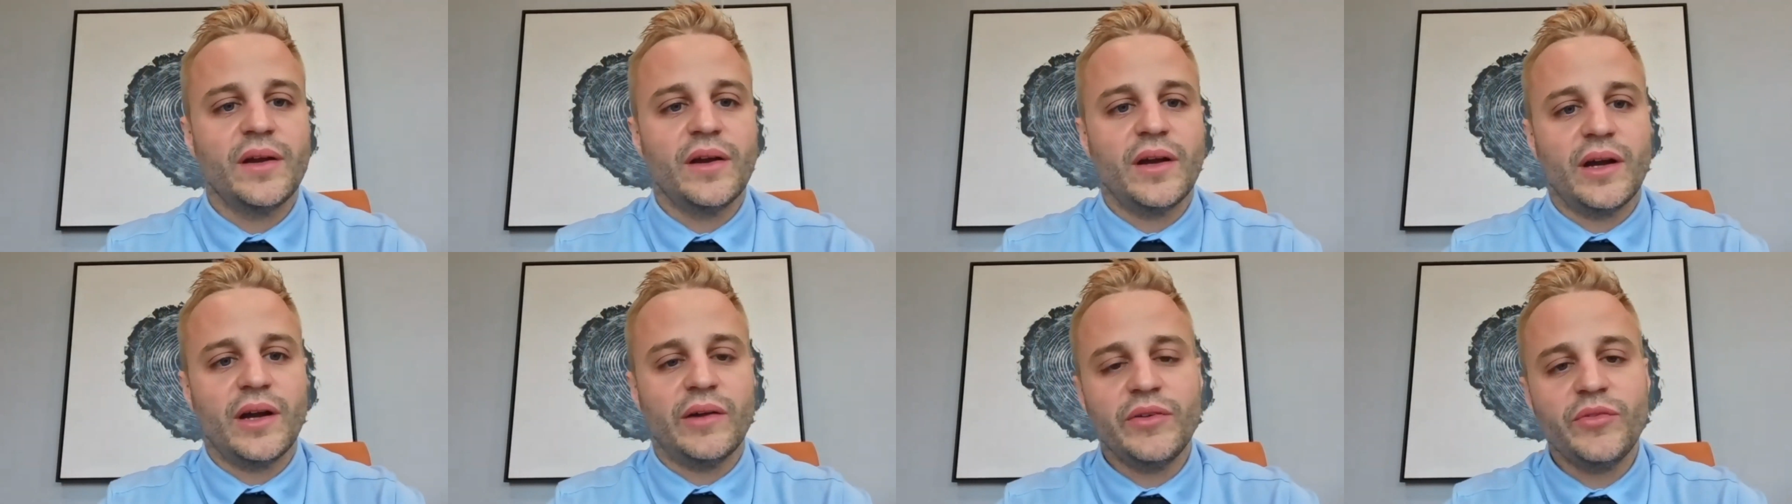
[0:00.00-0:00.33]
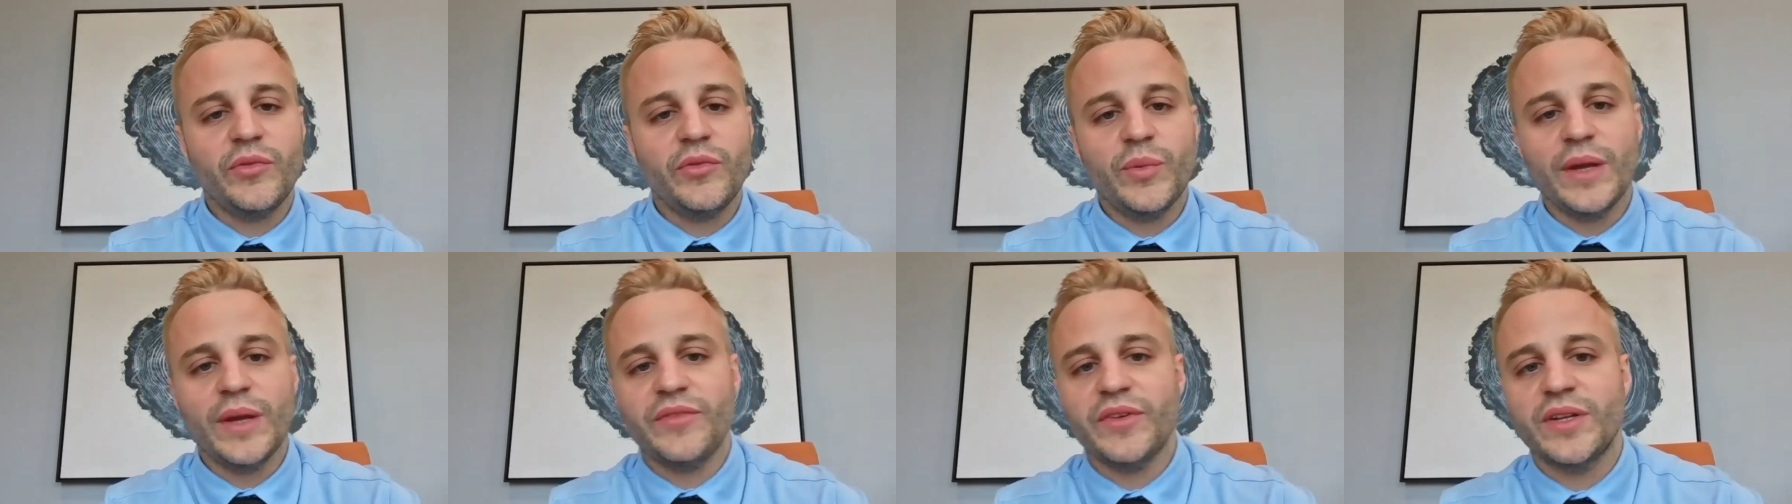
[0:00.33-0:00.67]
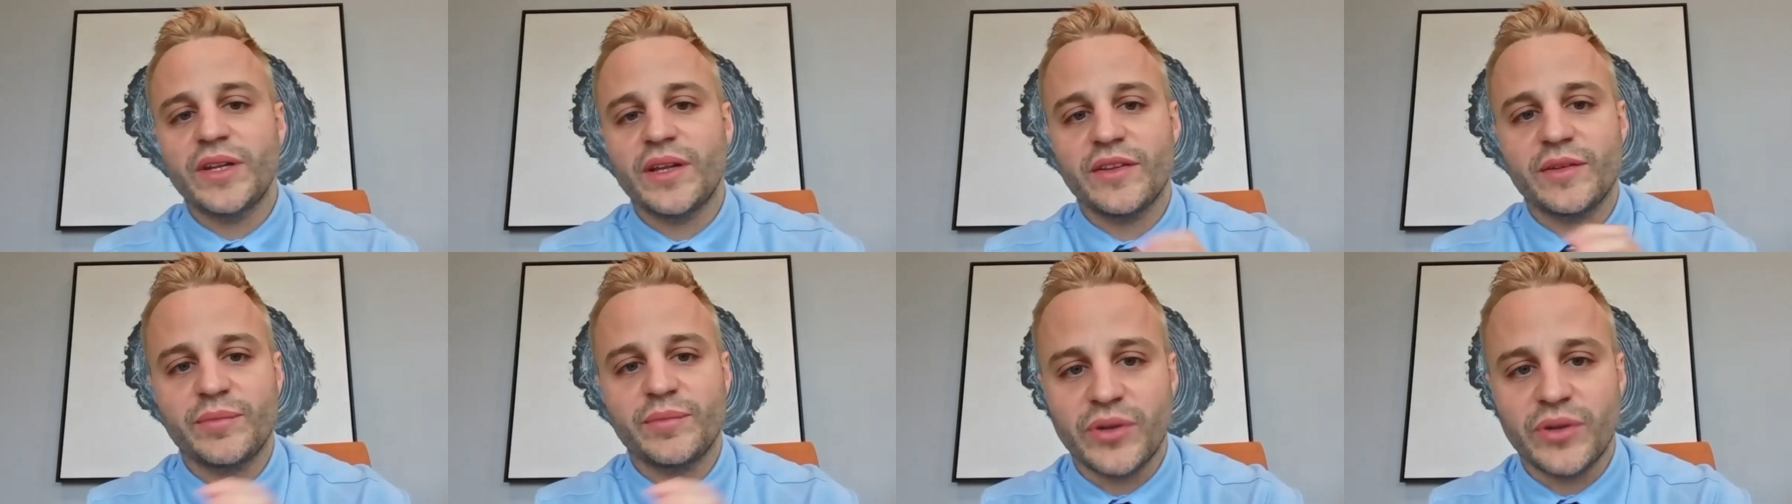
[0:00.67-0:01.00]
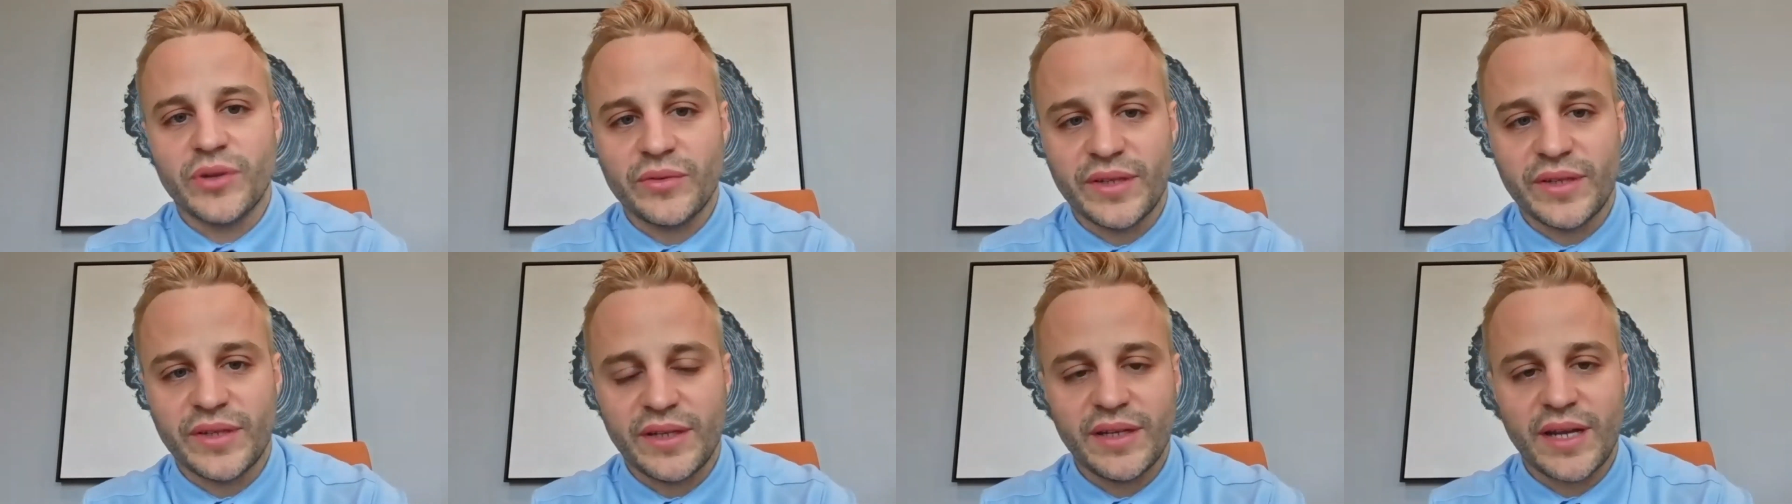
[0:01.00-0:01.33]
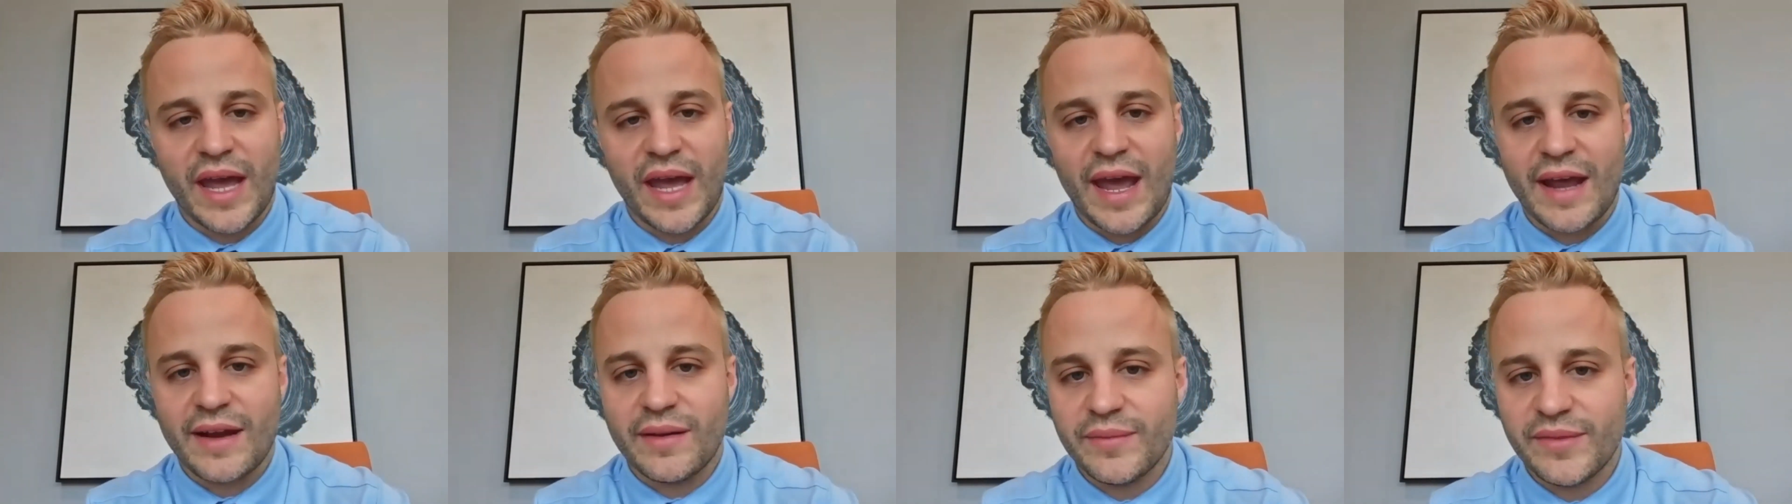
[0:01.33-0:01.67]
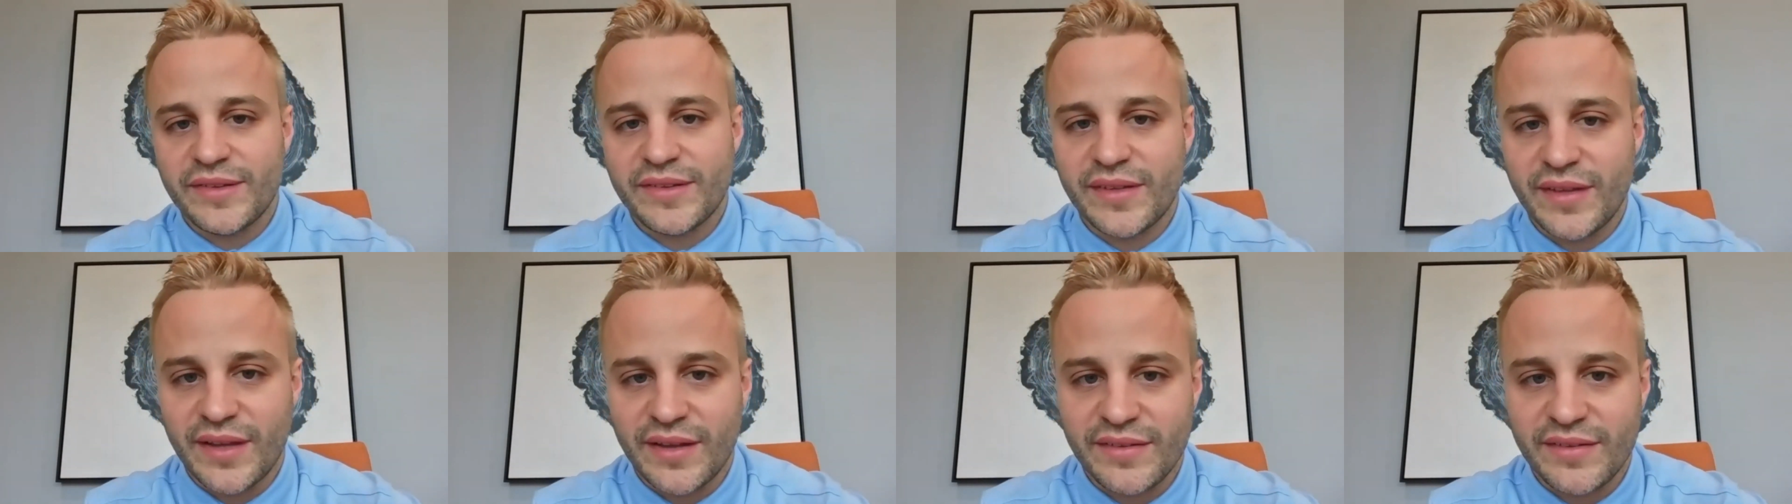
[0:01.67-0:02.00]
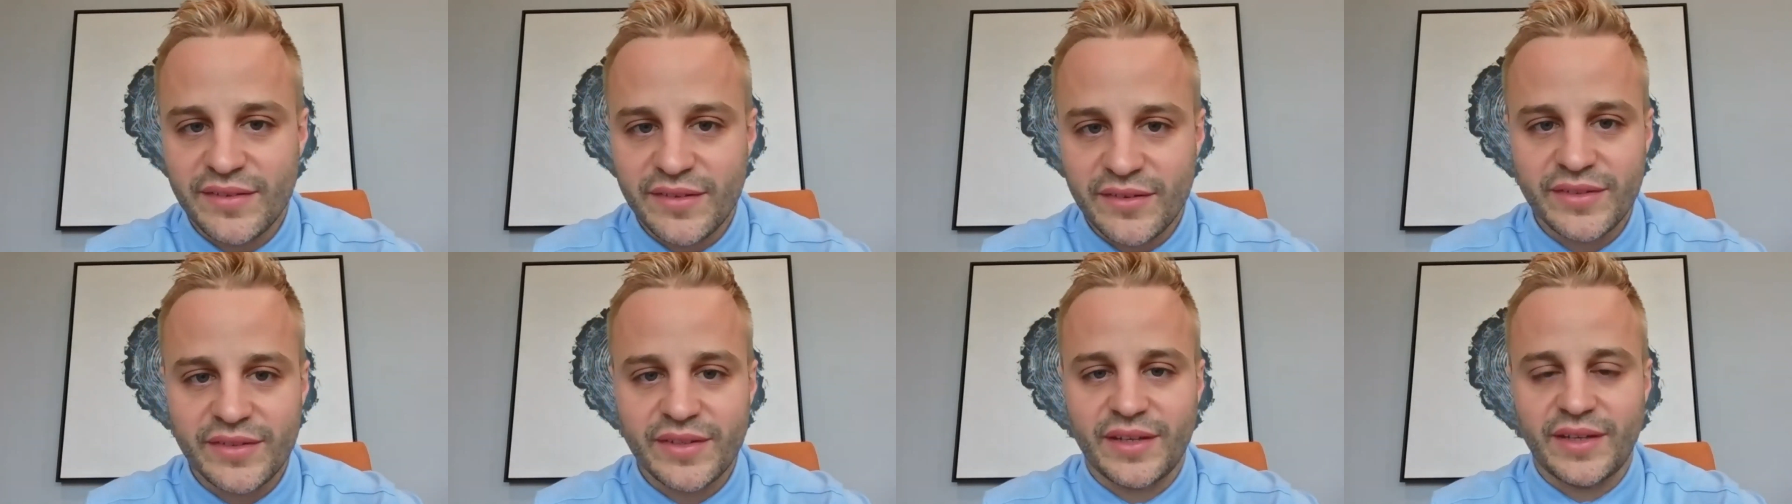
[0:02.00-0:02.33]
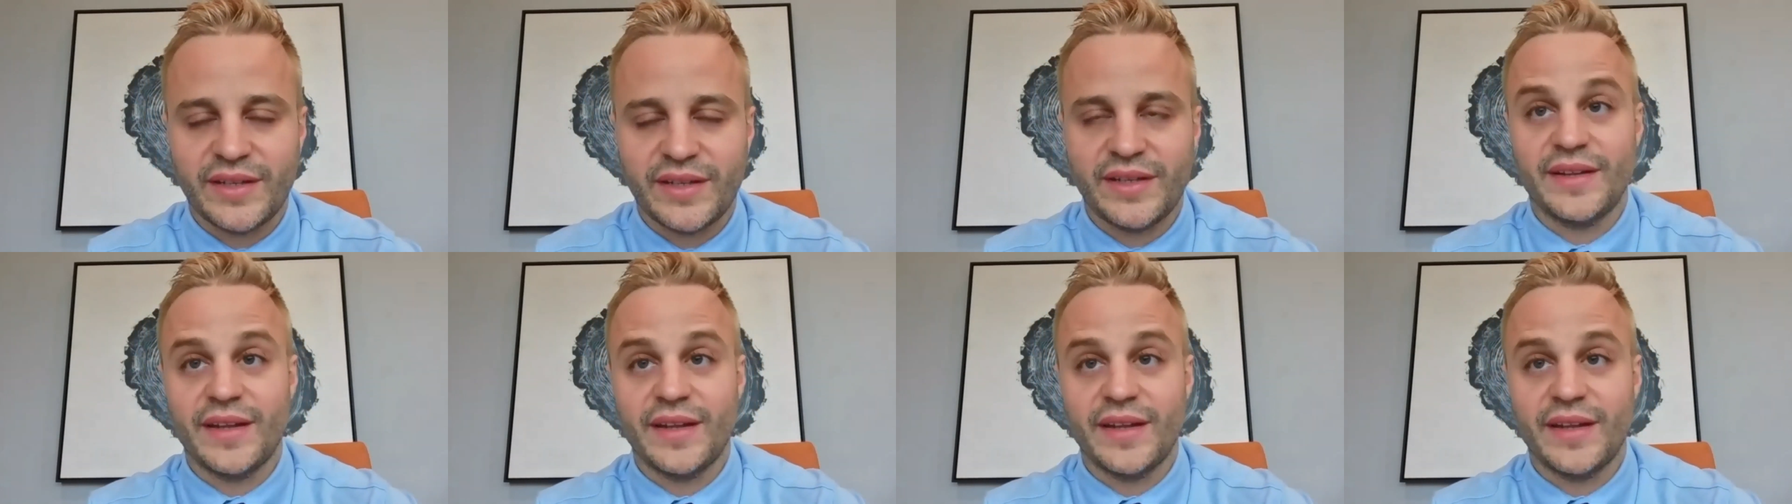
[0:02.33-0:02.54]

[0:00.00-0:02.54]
However, we have another protein, Adams TS13,